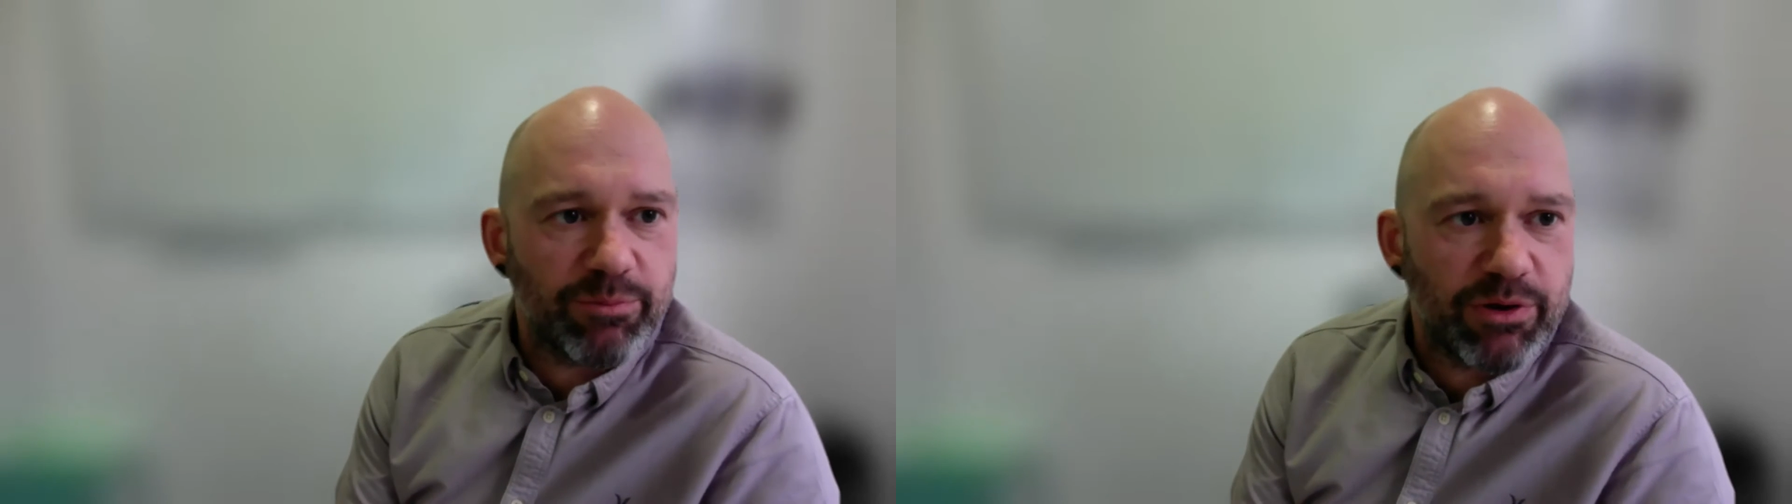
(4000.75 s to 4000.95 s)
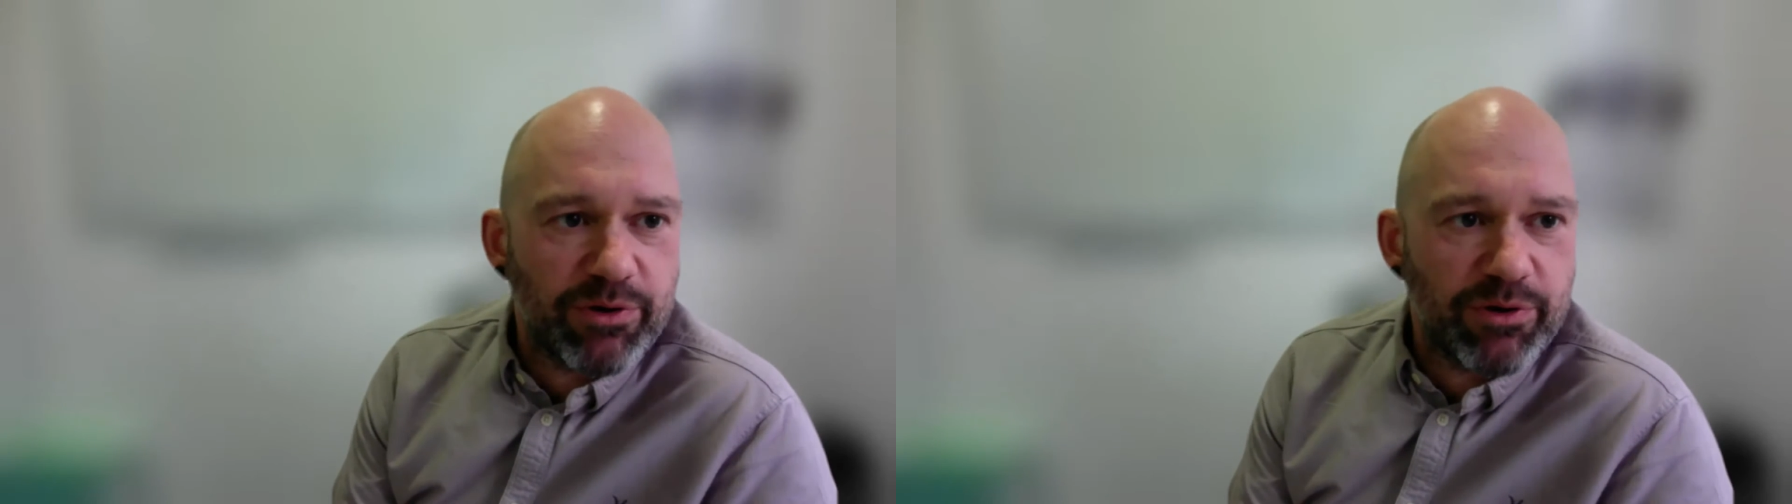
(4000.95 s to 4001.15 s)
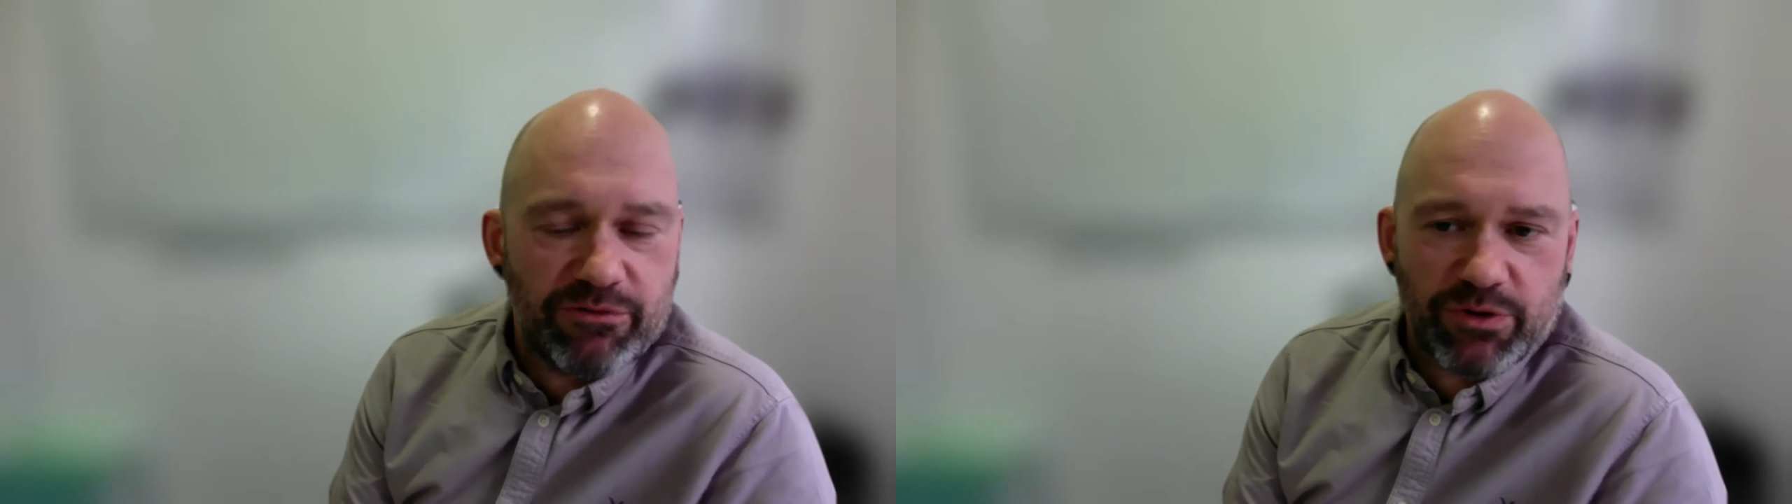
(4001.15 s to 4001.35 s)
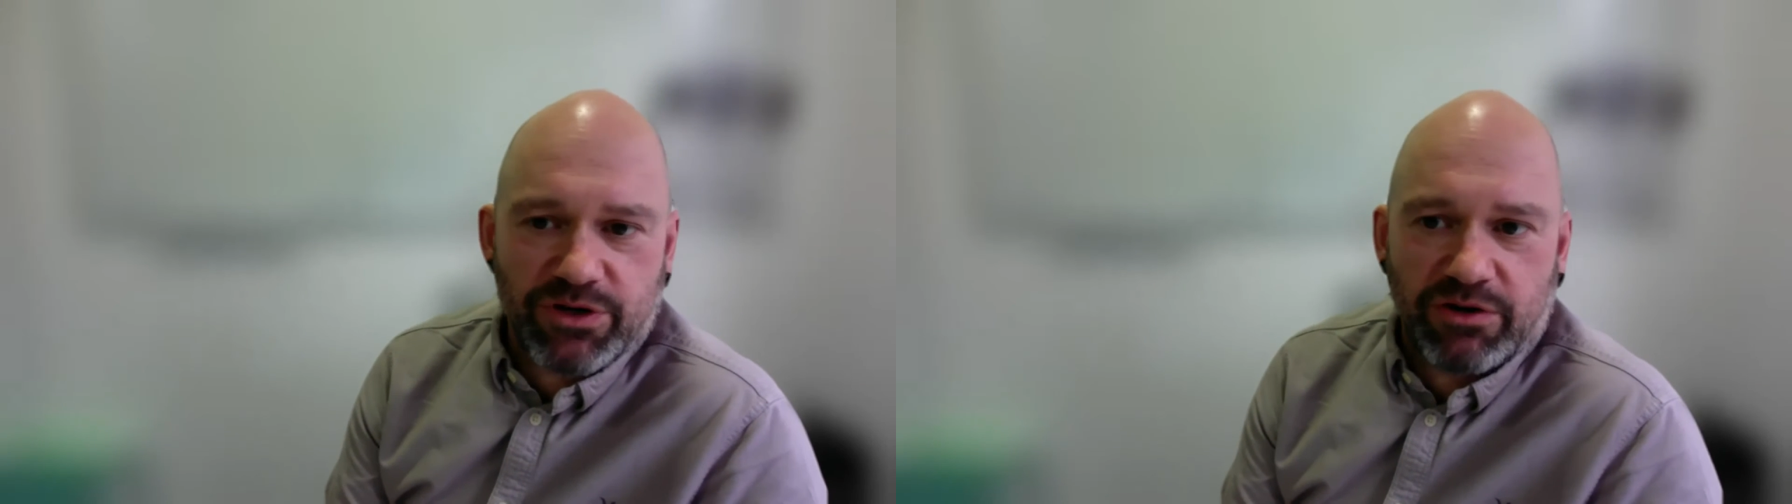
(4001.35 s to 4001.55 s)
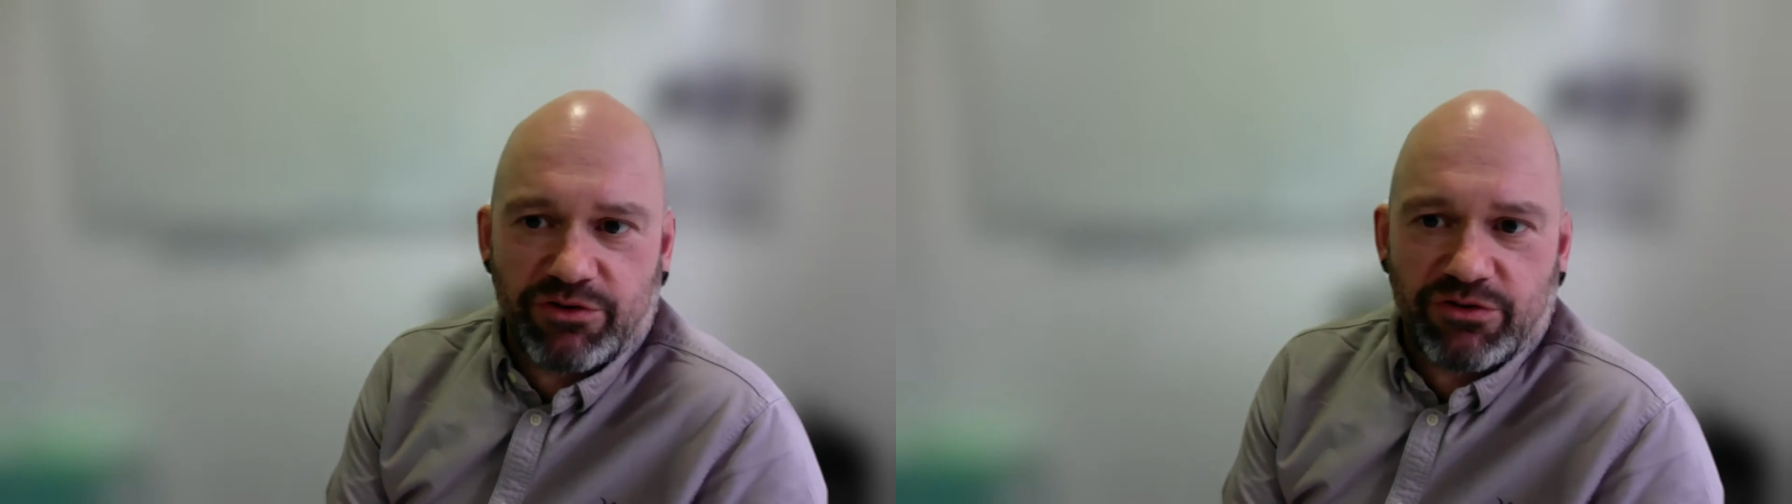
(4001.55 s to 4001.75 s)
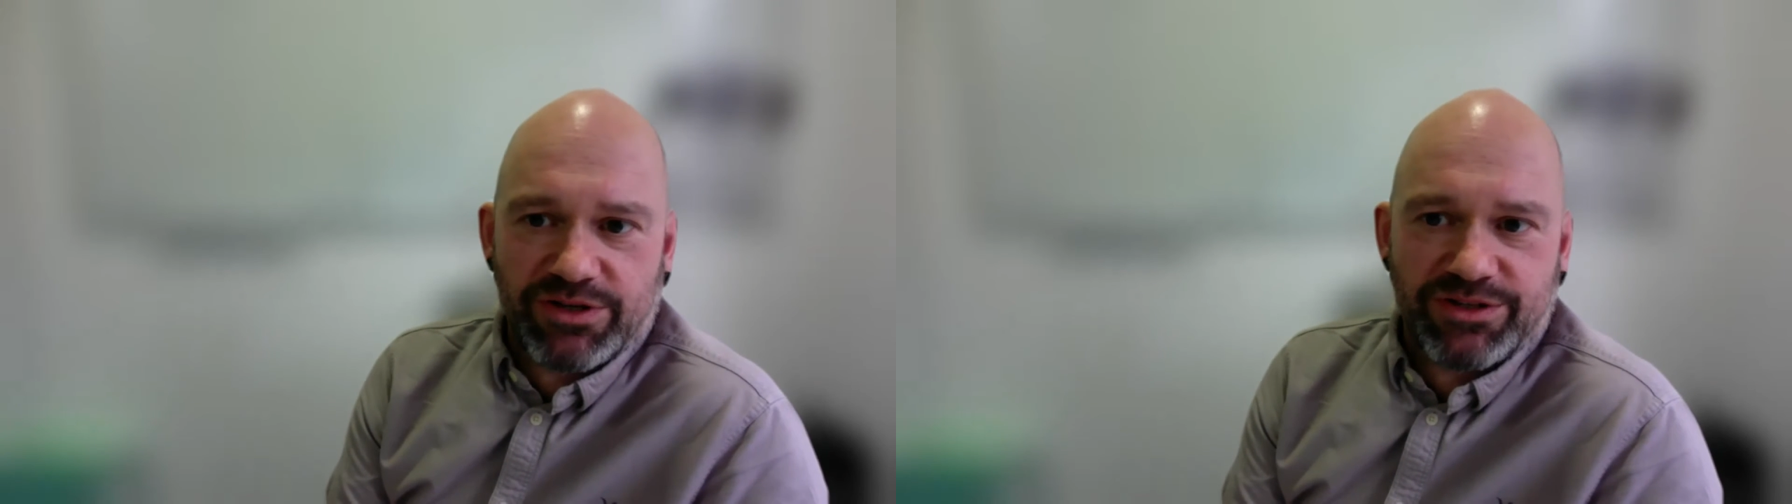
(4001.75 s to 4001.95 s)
both of which kind of address